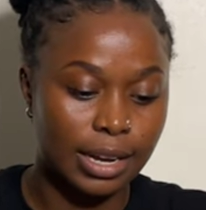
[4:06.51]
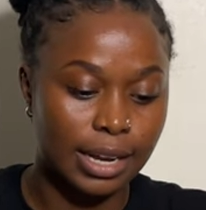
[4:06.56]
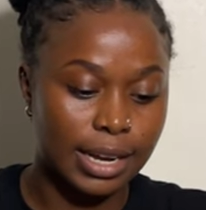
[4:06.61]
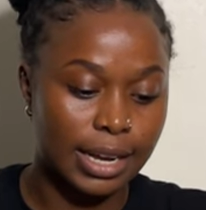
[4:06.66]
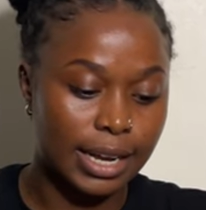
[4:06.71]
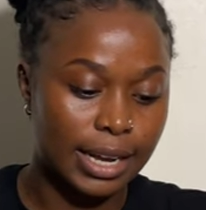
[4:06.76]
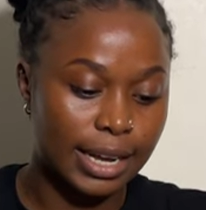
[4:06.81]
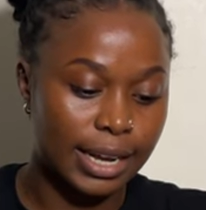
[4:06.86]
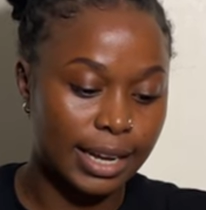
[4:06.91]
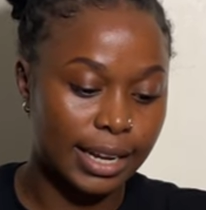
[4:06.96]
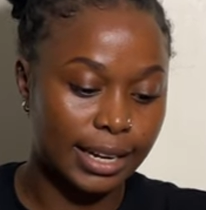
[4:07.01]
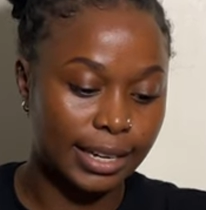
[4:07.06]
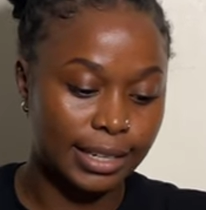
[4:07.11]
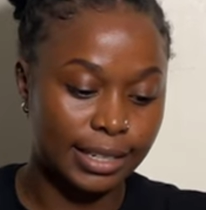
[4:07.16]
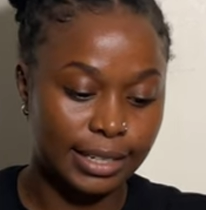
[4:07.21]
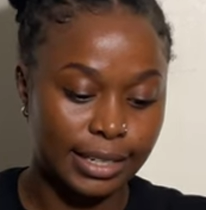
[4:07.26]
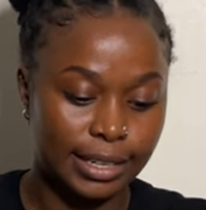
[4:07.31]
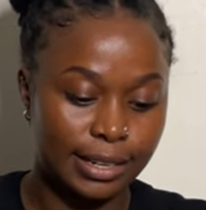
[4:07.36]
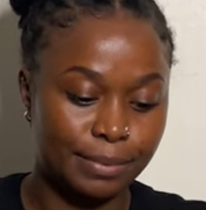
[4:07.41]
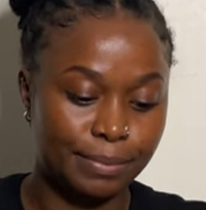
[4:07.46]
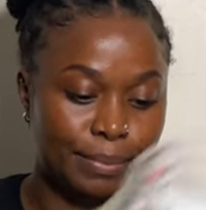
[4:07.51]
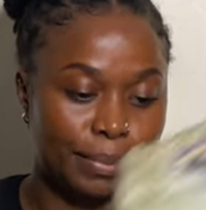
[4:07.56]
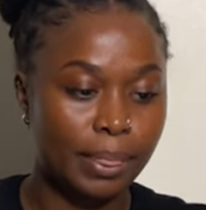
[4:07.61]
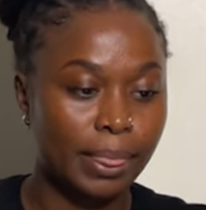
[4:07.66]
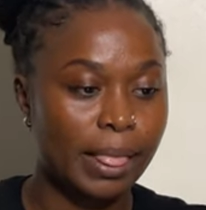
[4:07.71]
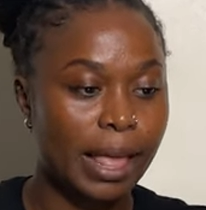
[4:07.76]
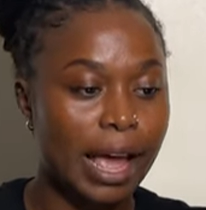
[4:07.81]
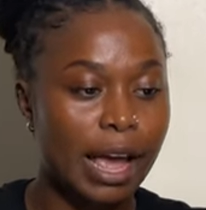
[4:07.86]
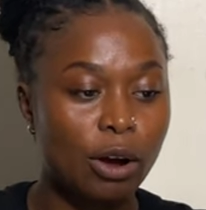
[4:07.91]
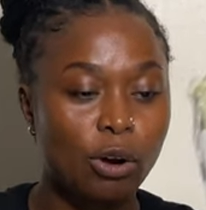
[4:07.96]
and
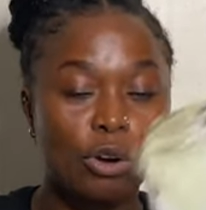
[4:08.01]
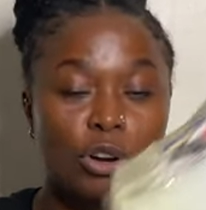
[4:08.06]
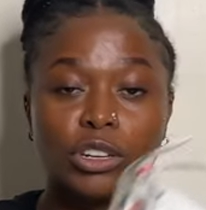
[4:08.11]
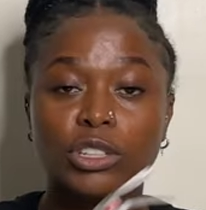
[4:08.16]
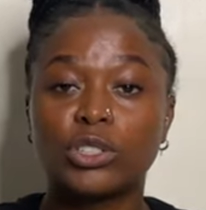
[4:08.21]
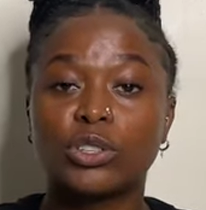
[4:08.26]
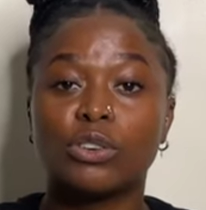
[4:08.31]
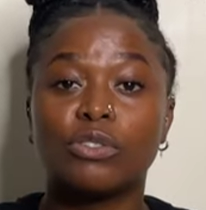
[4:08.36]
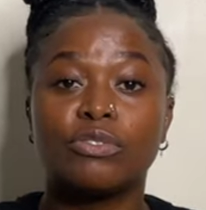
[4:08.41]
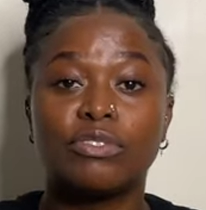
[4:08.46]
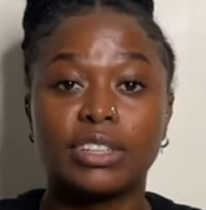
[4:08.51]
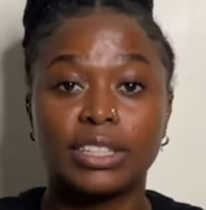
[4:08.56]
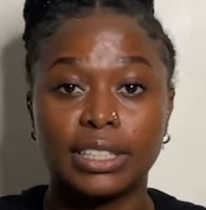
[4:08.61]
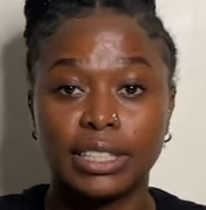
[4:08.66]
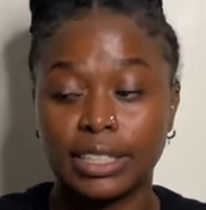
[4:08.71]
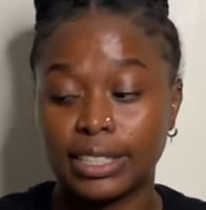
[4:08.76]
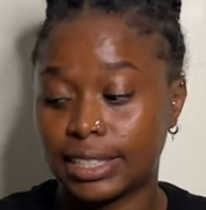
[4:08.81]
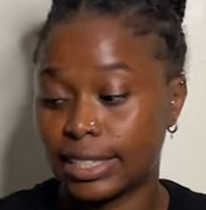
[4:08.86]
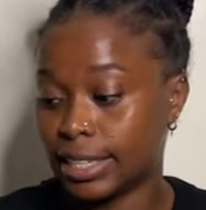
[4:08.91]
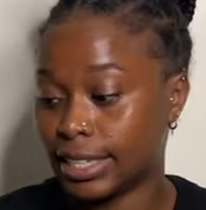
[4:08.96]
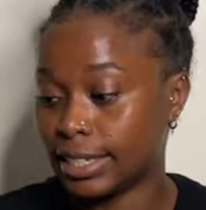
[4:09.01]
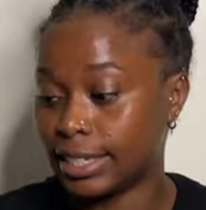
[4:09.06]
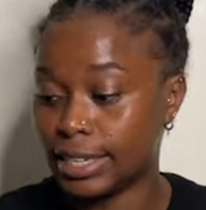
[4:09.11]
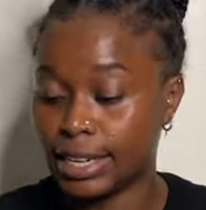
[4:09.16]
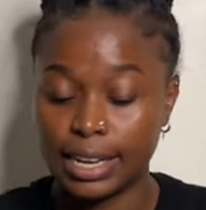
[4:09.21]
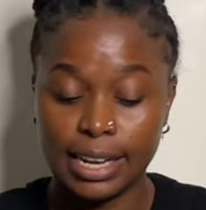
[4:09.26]
I also visited